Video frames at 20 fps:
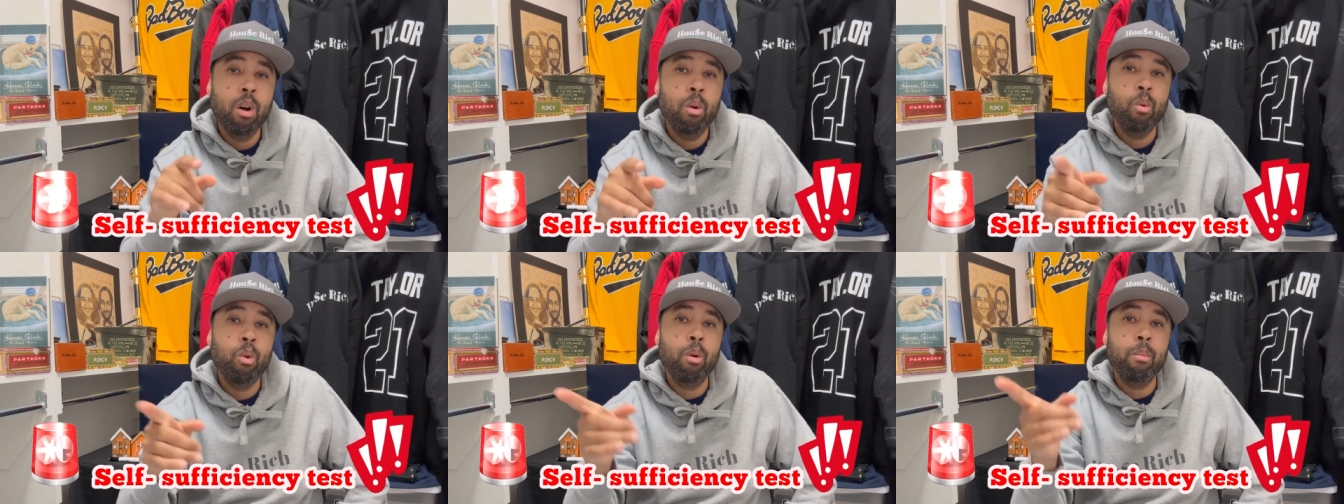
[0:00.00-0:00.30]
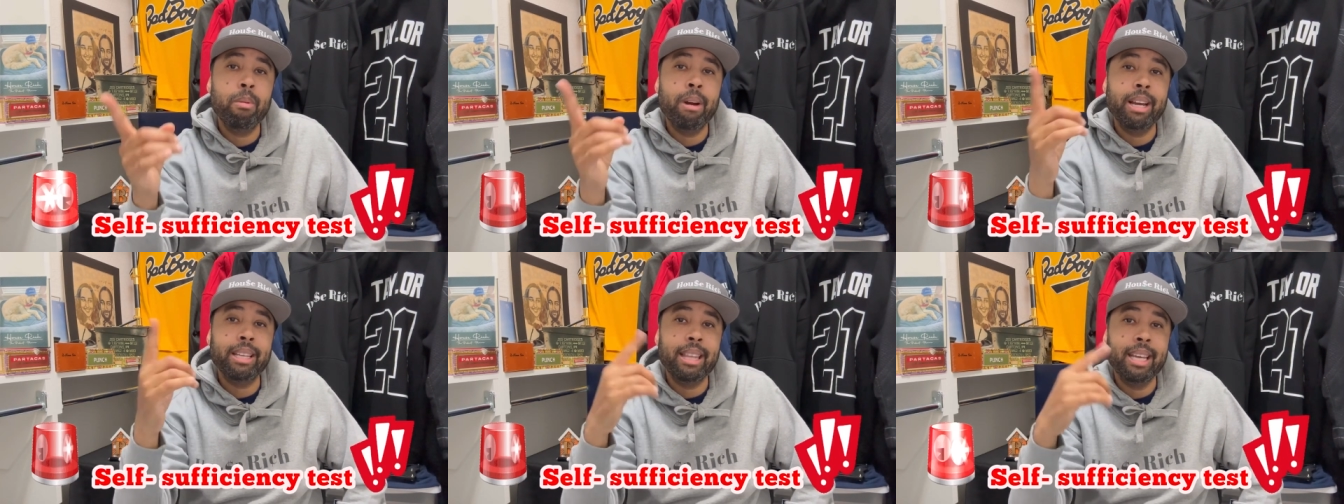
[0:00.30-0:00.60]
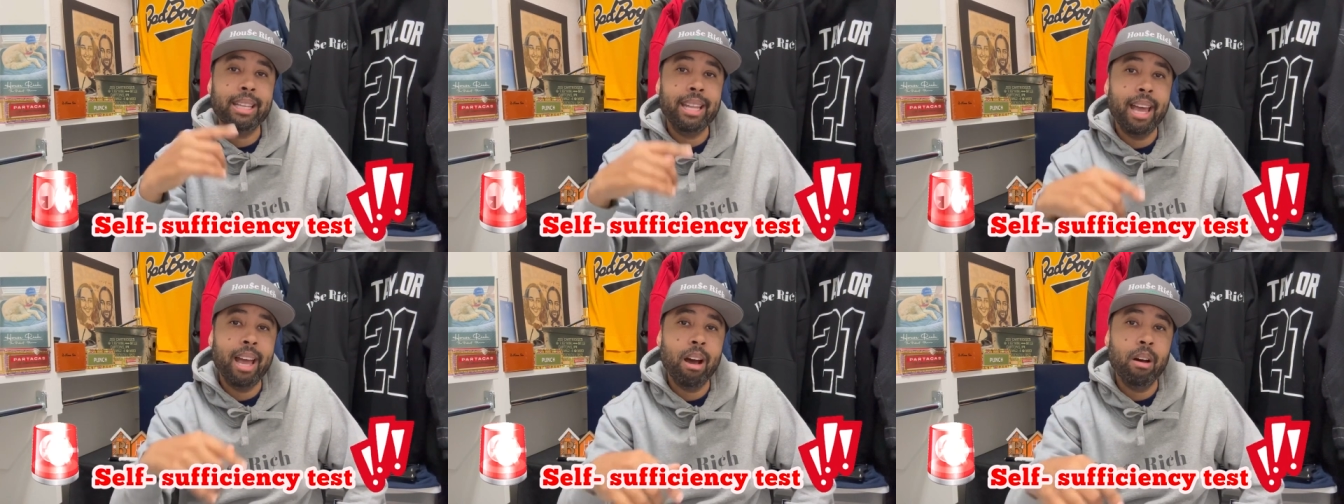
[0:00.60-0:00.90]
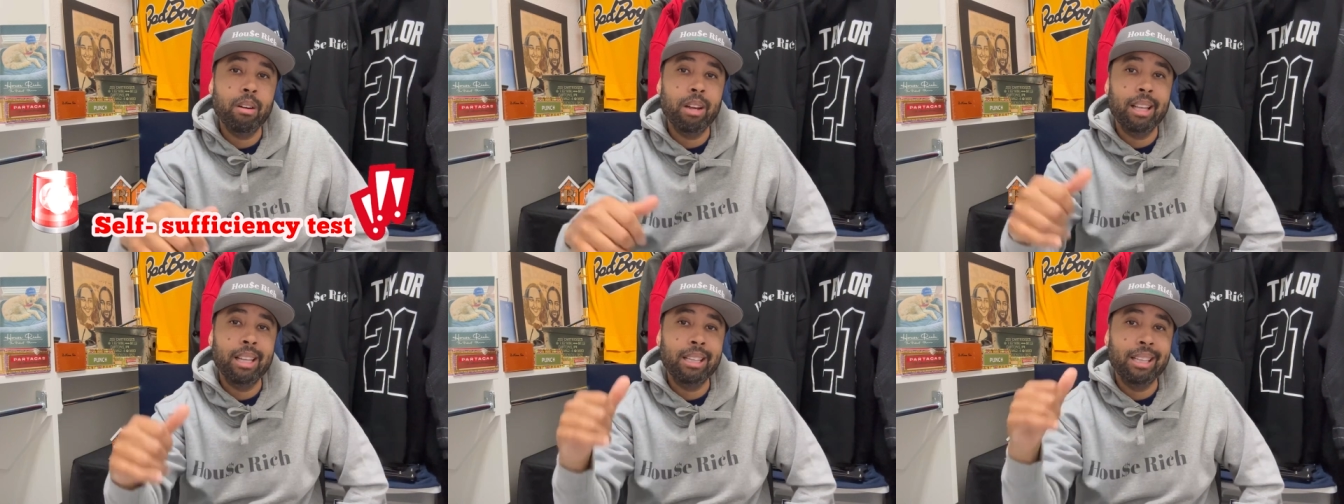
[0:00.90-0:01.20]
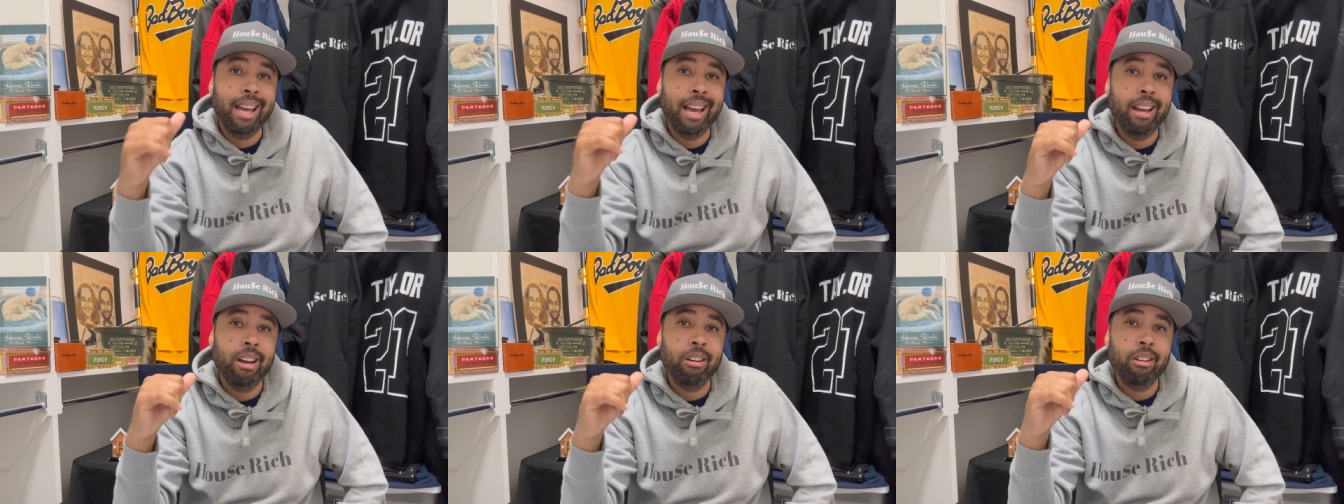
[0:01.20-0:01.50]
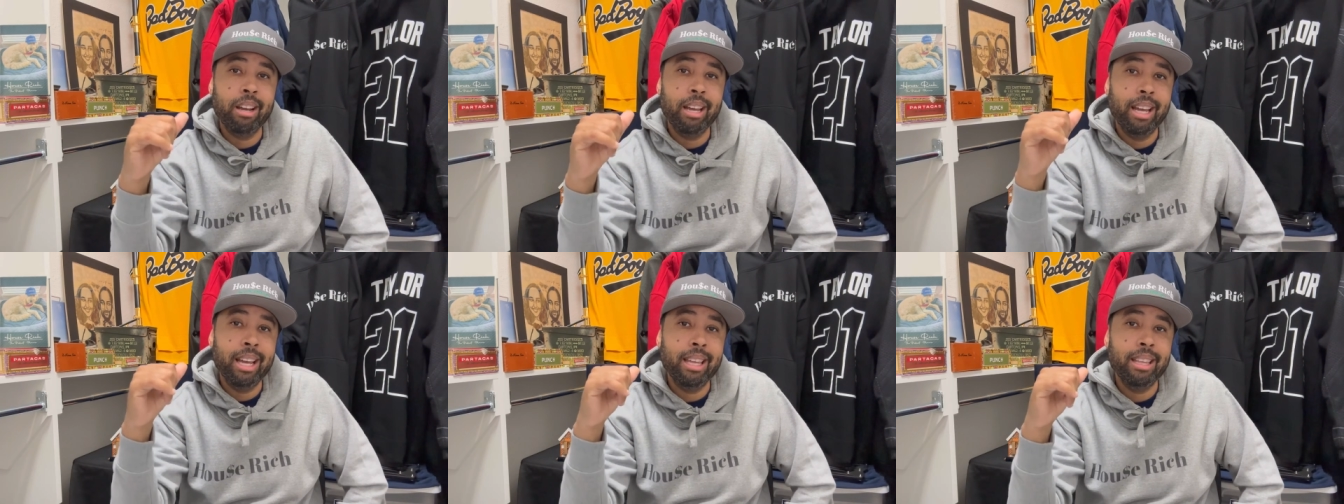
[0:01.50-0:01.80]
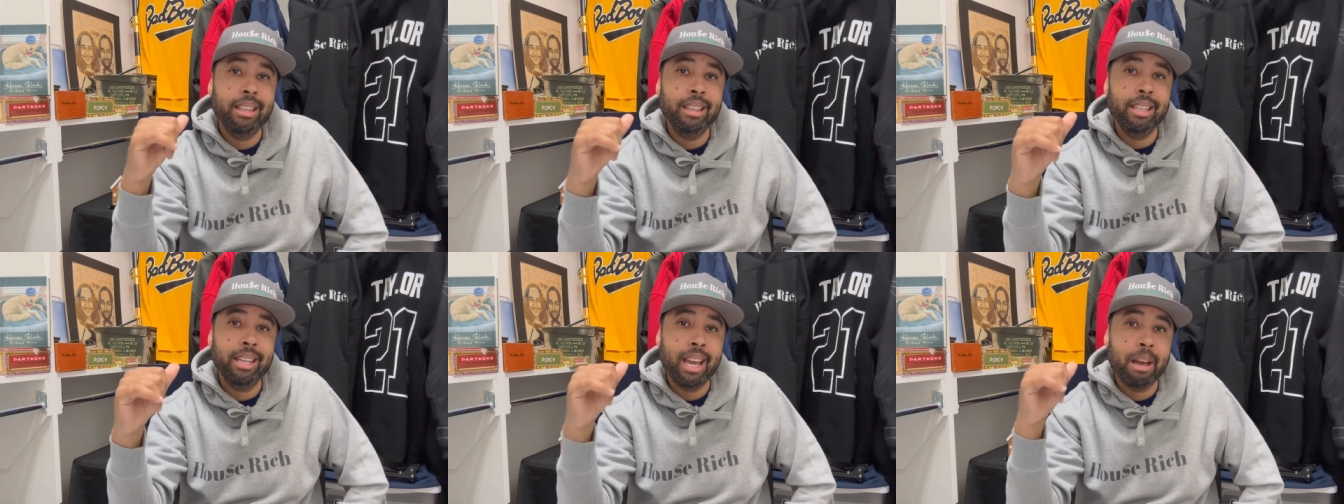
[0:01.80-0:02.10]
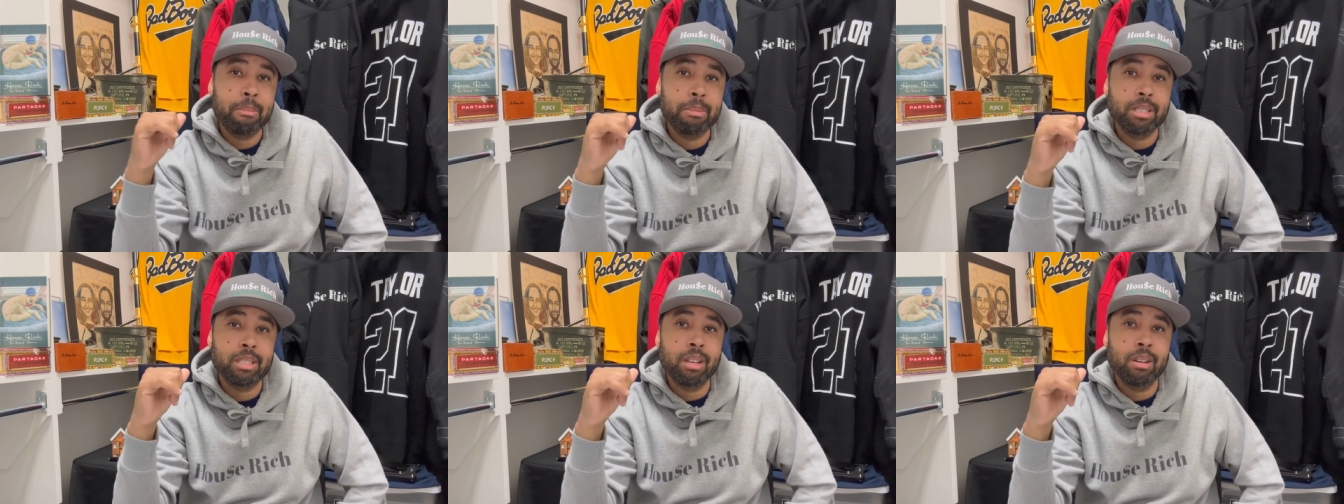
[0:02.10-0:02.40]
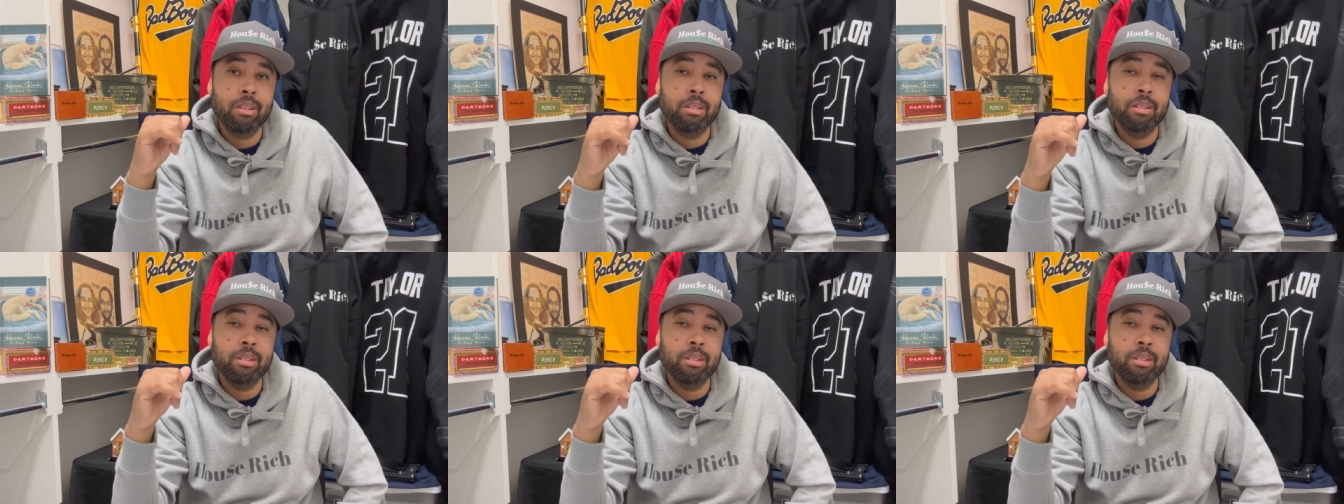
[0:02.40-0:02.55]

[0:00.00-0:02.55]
We'll break that down later in the episode.